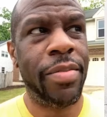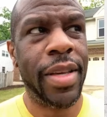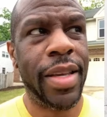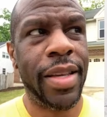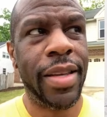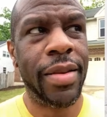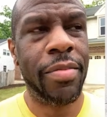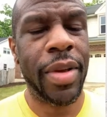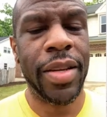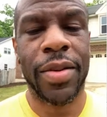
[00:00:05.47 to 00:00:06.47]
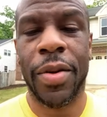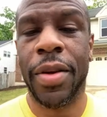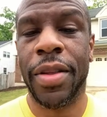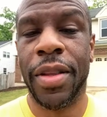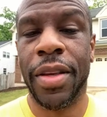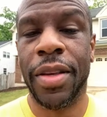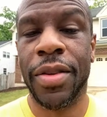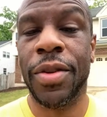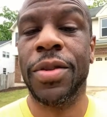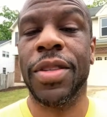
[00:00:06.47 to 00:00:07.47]
been based on
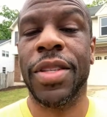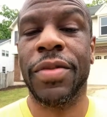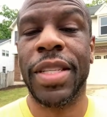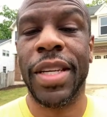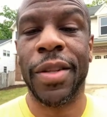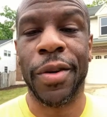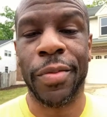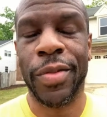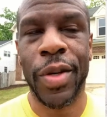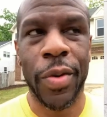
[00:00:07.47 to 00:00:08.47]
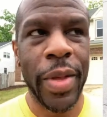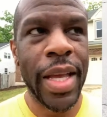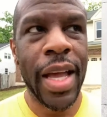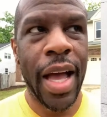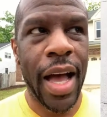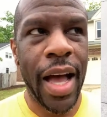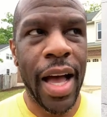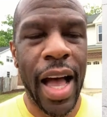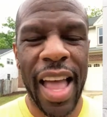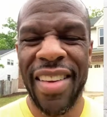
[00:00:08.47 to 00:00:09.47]
the usage of the tiller.
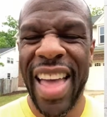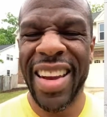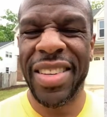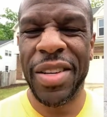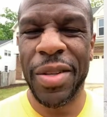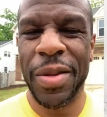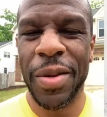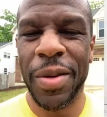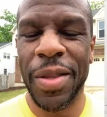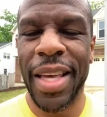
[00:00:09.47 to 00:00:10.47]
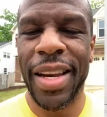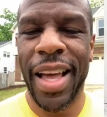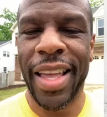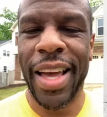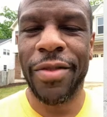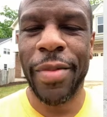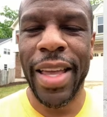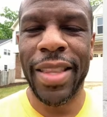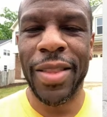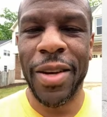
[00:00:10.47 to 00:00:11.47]
I've had a tiller that I got from
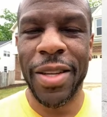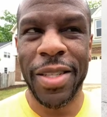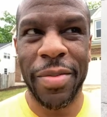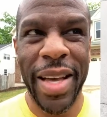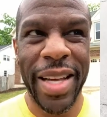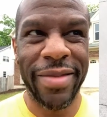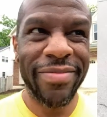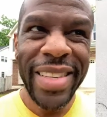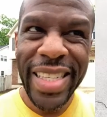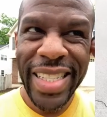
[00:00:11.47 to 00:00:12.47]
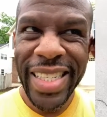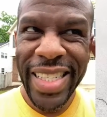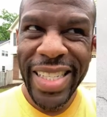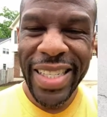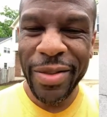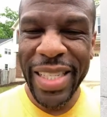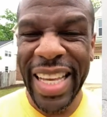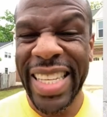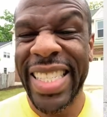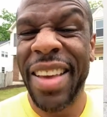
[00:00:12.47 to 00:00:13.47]
my in-laws about,
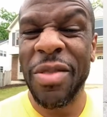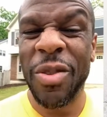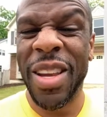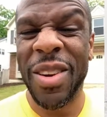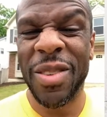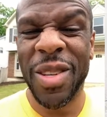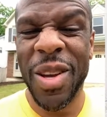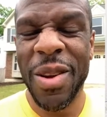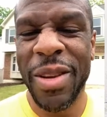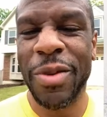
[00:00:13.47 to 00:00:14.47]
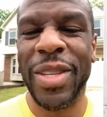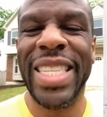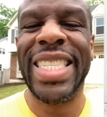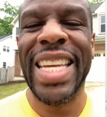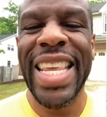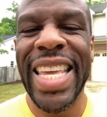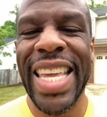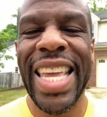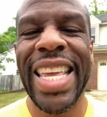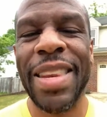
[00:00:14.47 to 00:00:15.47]
like 7 or 8 years ago, and it was
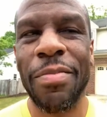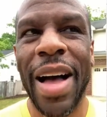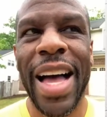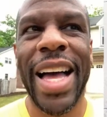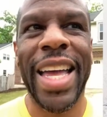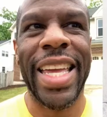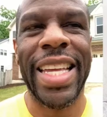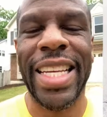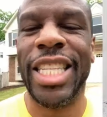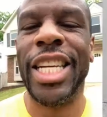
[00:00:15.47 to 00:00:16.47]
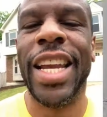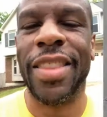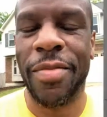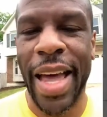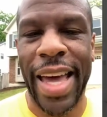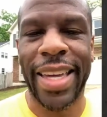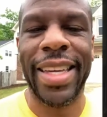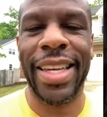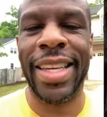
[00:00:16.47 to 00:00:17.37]
sitting in my shed in the back.